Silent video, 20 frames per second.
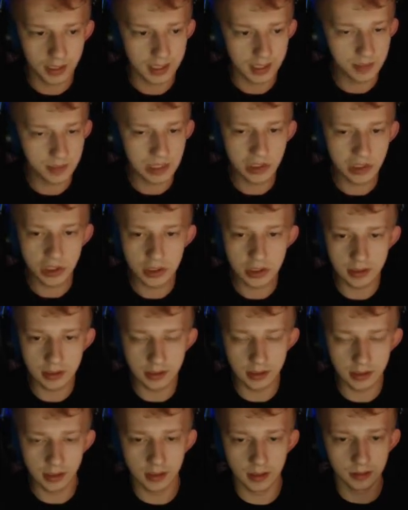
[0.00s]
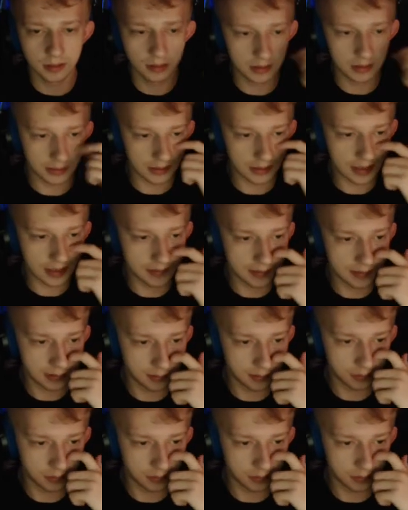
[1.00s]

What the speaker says: I mentioned in the last